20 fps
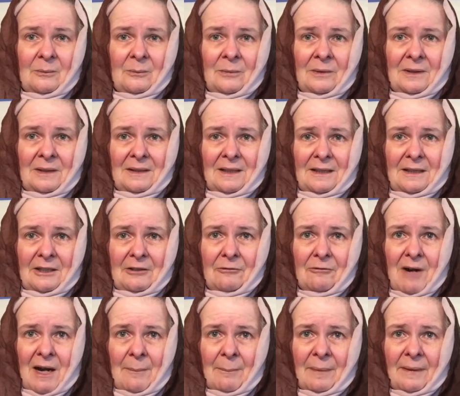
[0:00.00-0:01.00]
with linen
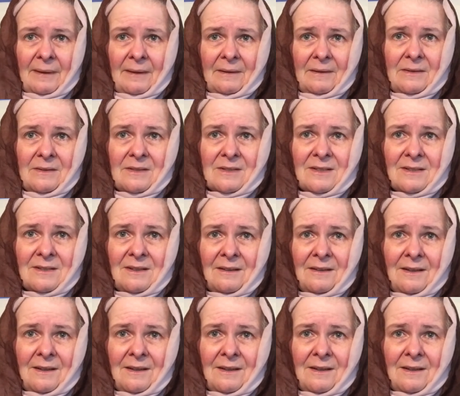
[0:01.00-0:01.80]
wrappings,